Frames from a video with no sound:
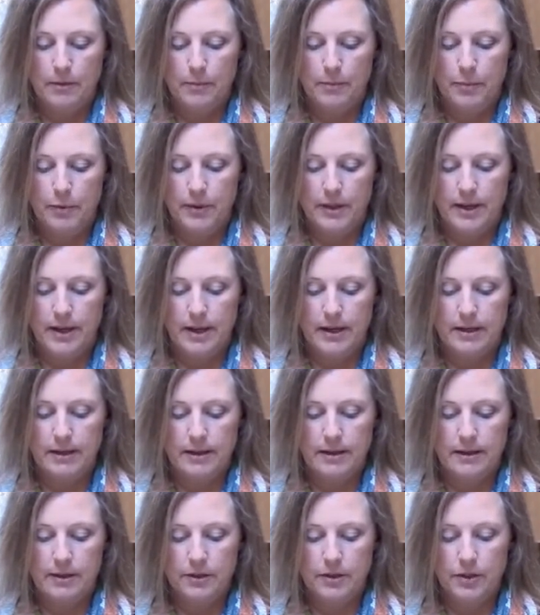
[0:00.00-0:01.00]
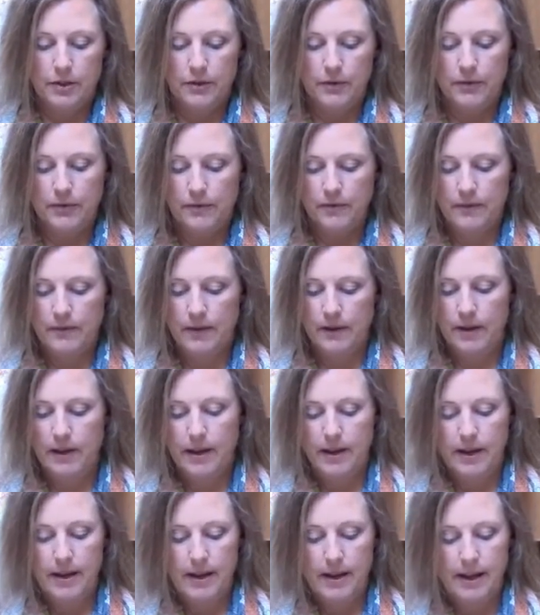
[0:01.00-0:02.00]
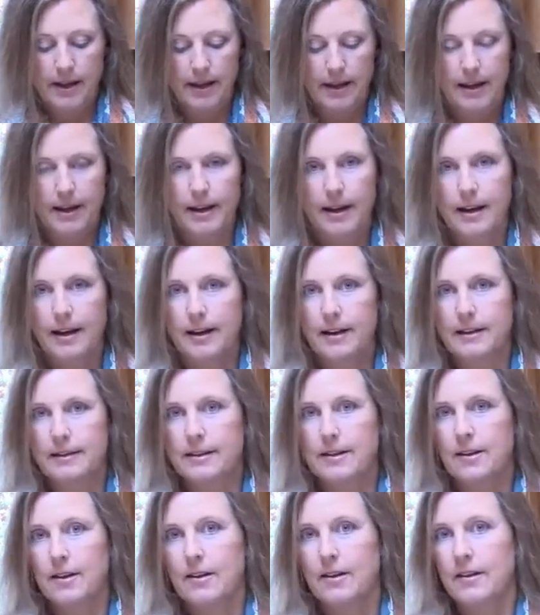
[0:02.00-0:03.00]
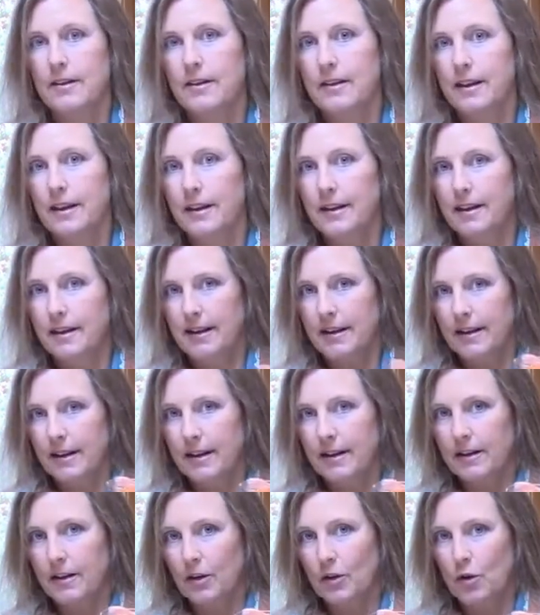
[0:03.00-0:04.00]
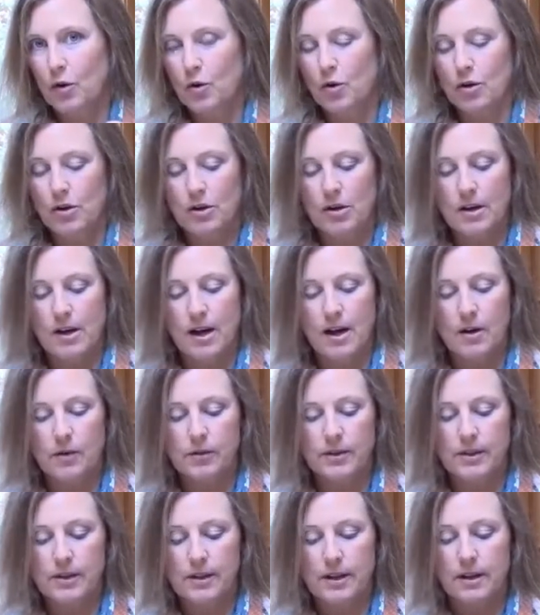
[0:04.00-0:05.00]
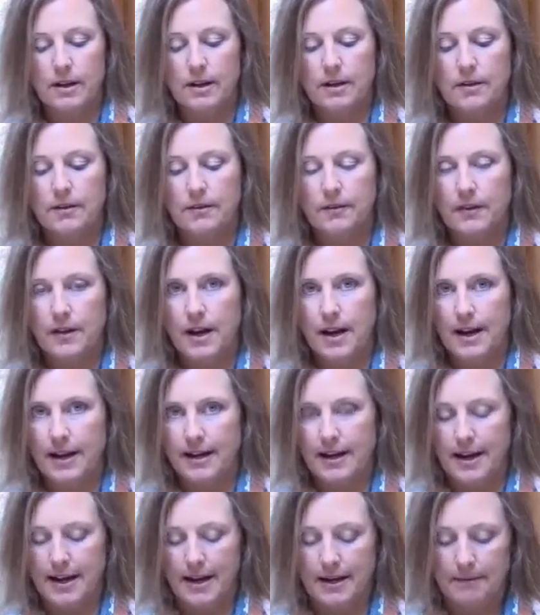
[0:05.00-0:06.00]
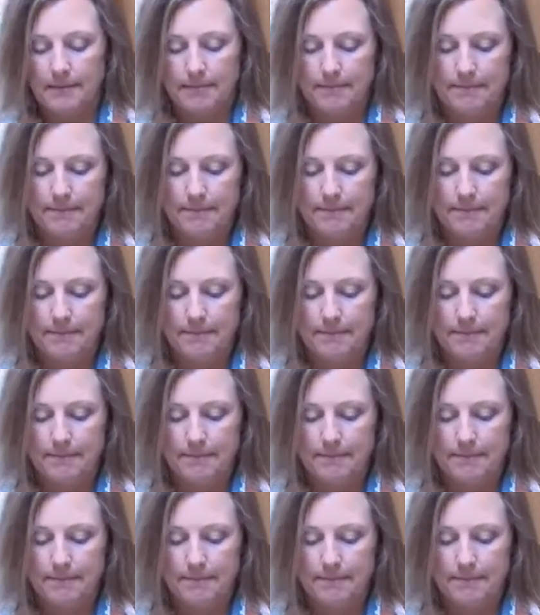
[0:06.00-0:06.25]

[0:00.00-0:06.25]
Put that in there too. And then 1/4 ounce of cayenne.